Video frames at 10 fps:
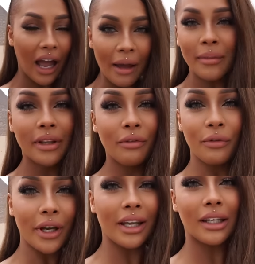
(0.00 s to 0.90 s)
I'm in the
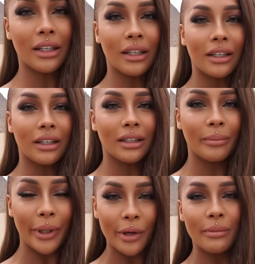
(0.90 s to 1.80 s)
freaking
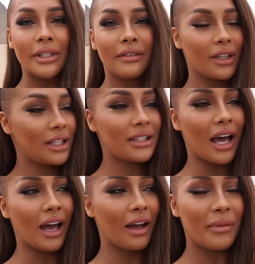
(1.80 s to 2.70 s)
pyramids of
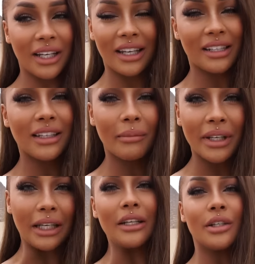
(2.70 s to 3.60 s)
Giza. I'm
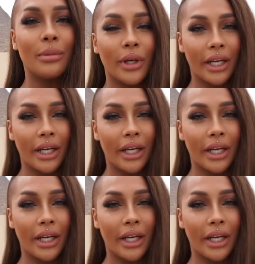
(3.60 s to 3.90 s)
in Egypt